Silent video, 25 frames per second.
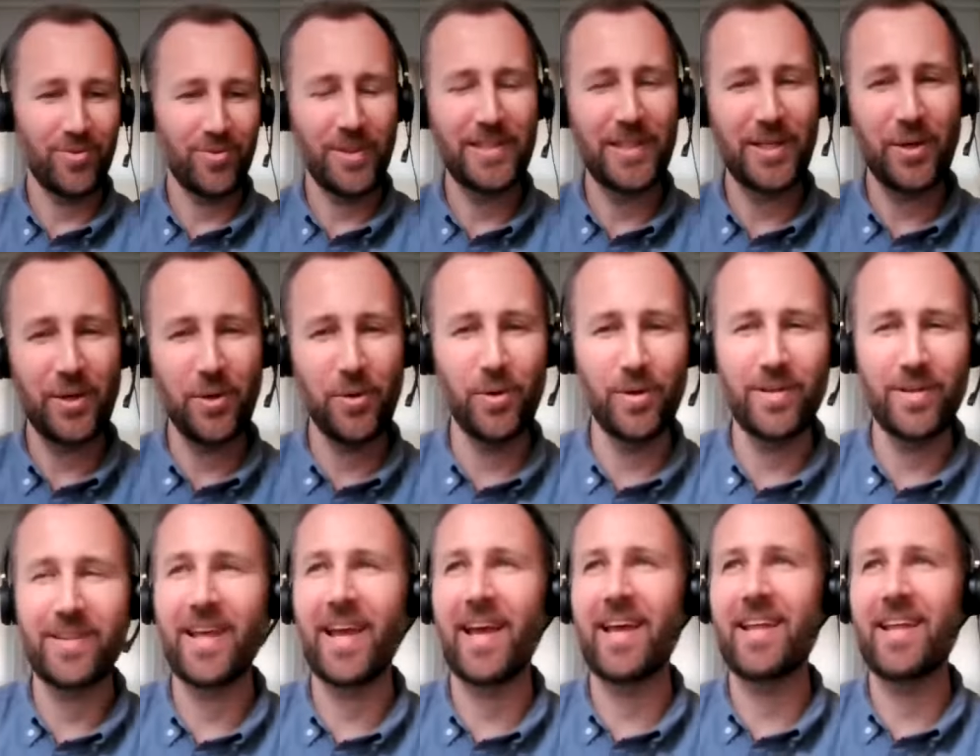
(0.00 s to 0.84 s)
really
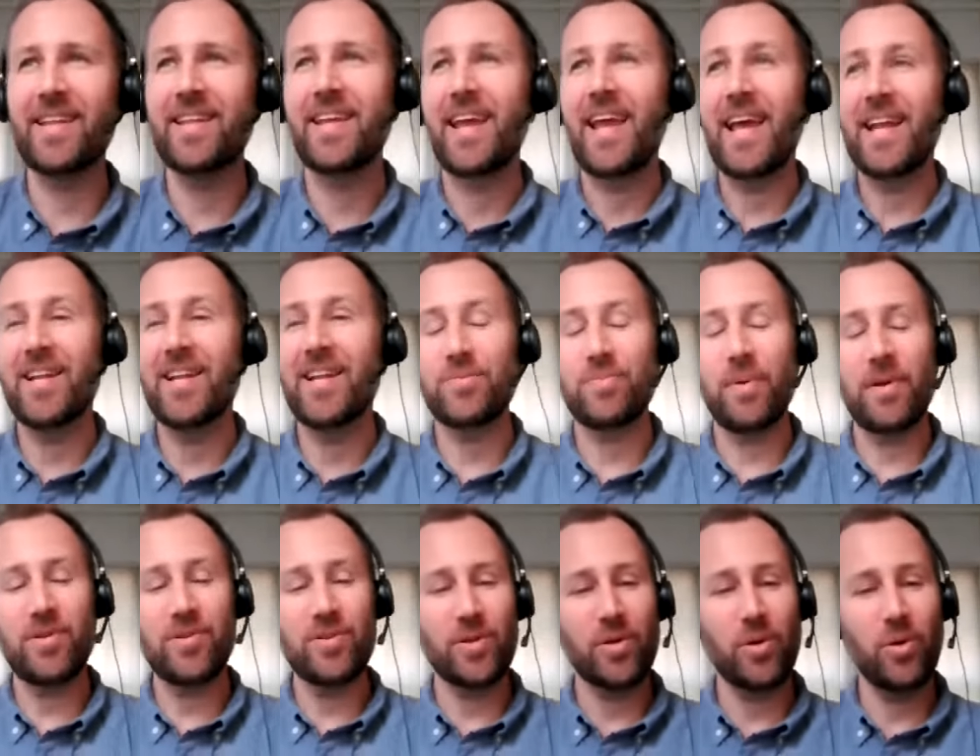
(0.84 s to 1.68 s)
cool, and and
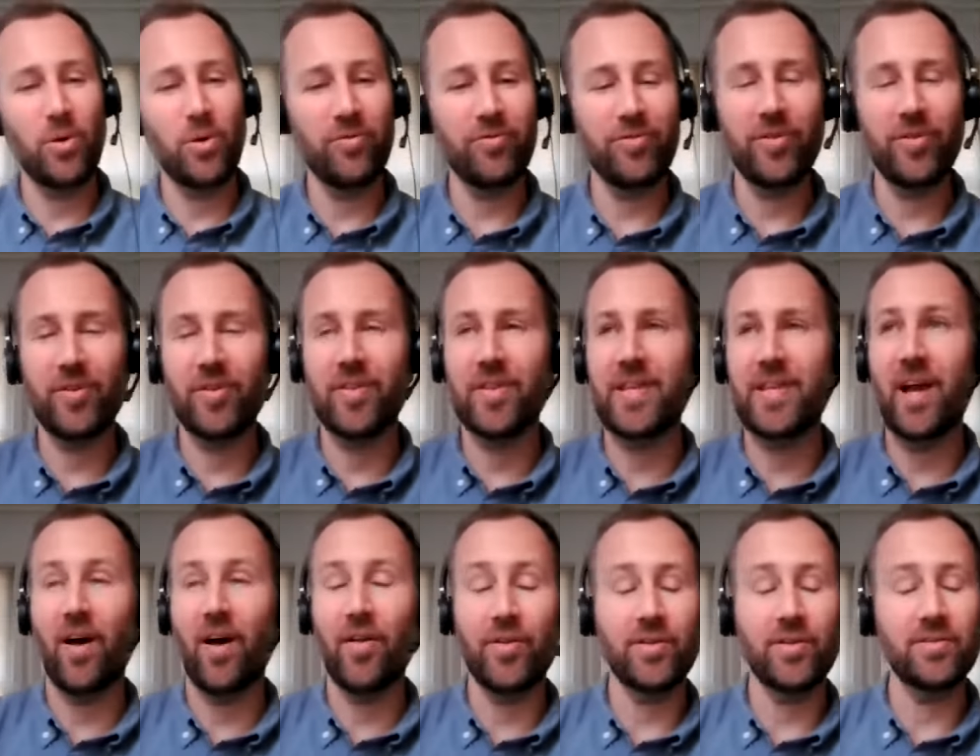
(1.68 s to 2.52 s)
especially cool for the
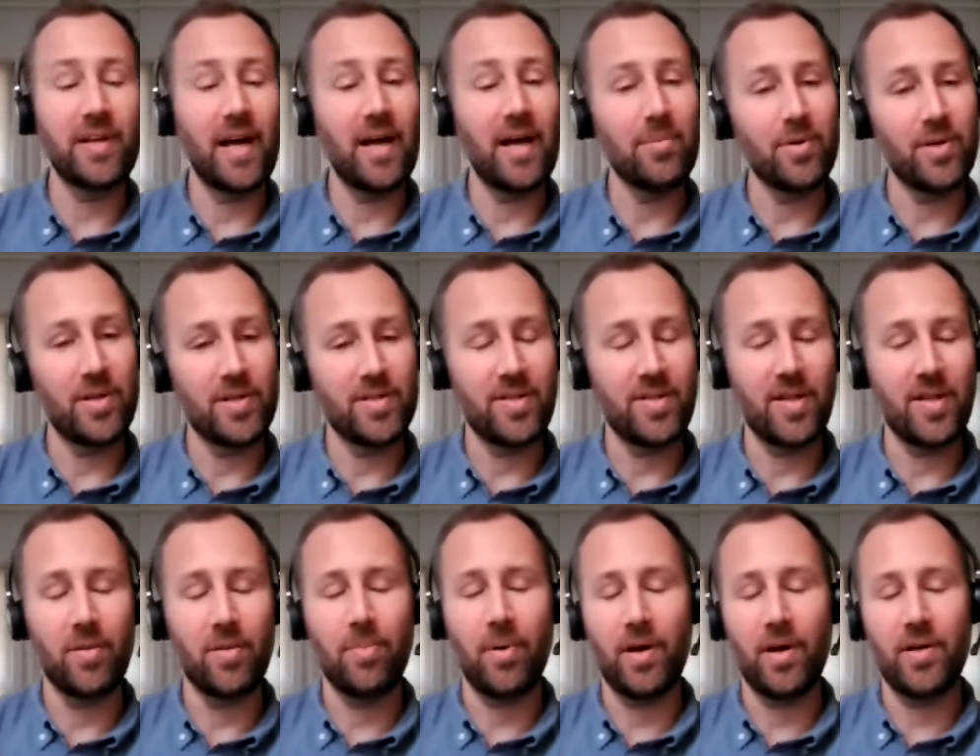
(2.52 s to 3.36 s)
other libraries that
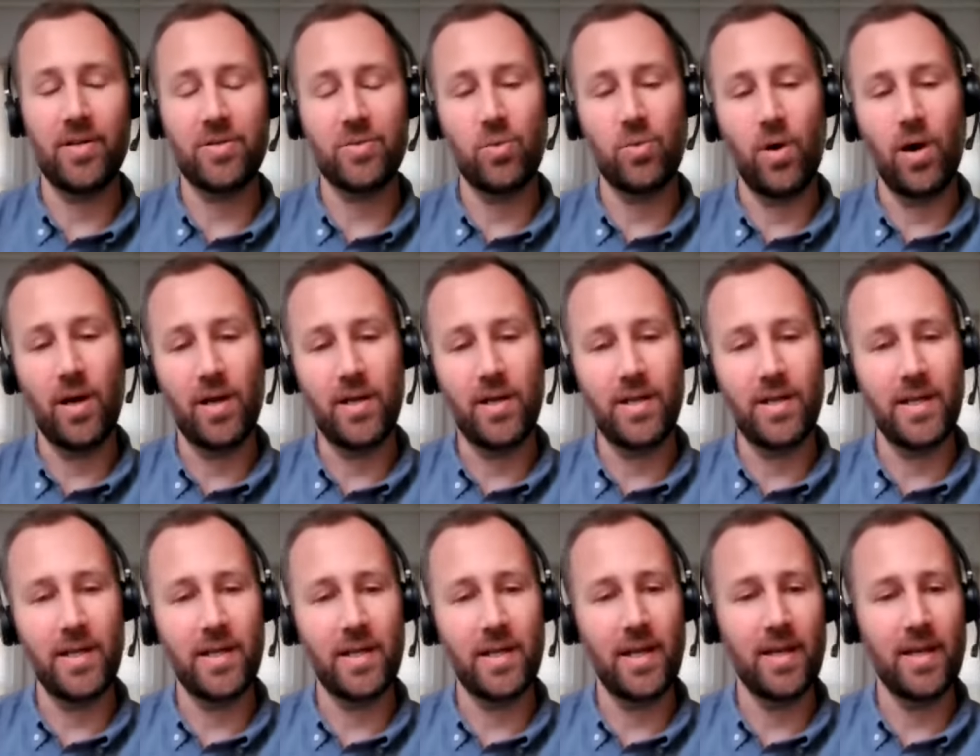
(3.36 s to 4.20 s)
are part of SWAN
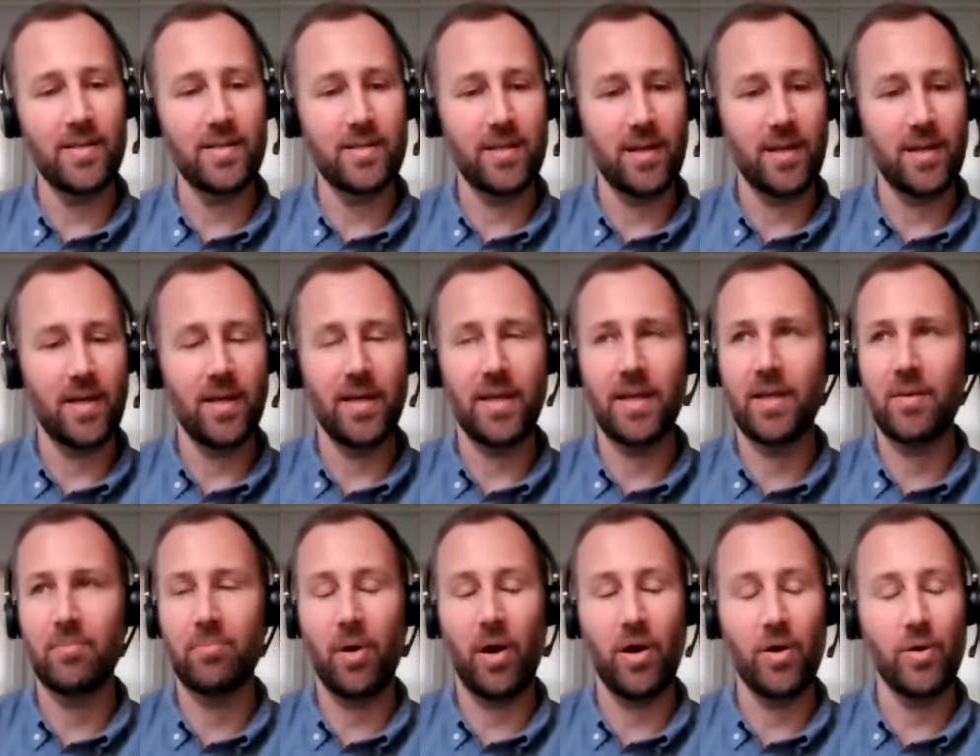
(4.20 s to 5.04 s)
and and uh,
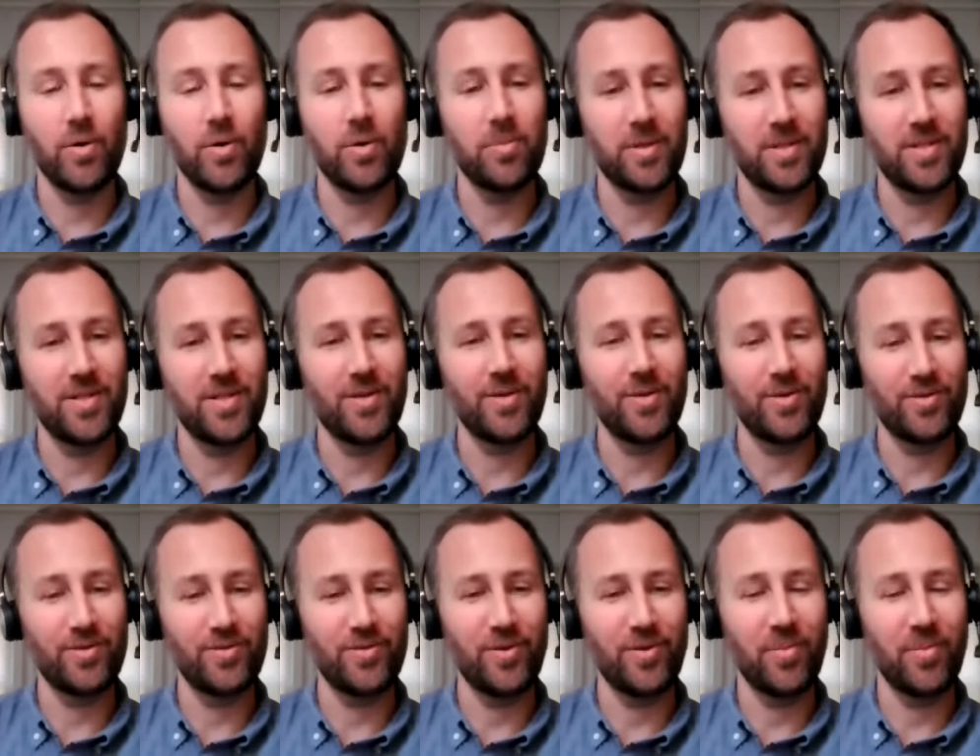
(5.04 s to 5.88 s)
in borrowing
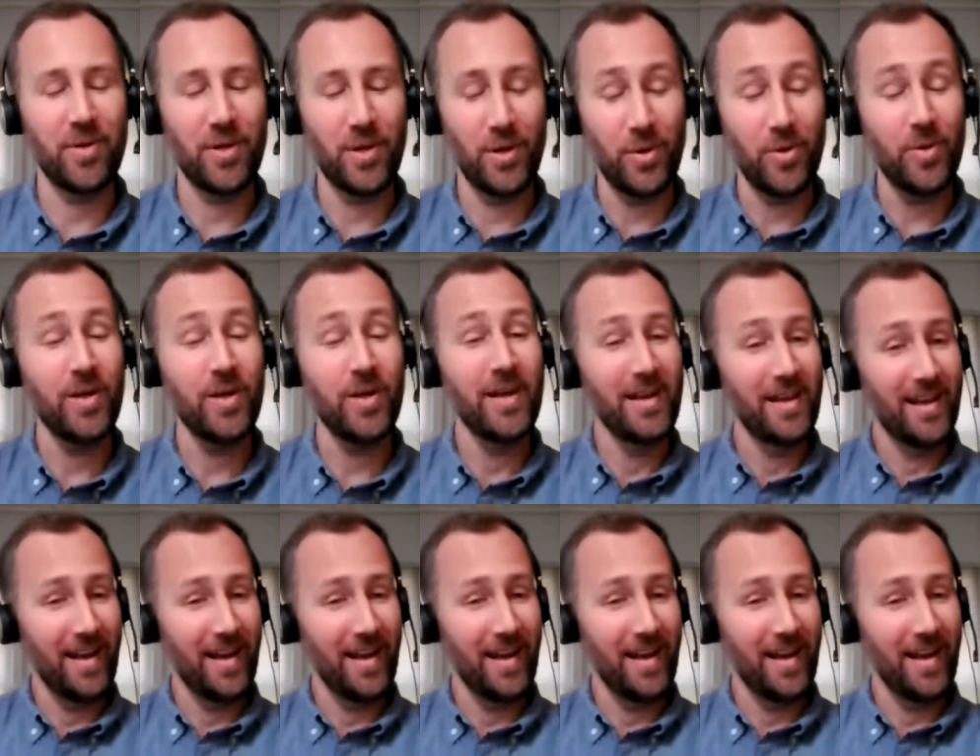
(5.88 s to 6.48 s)
materials from you.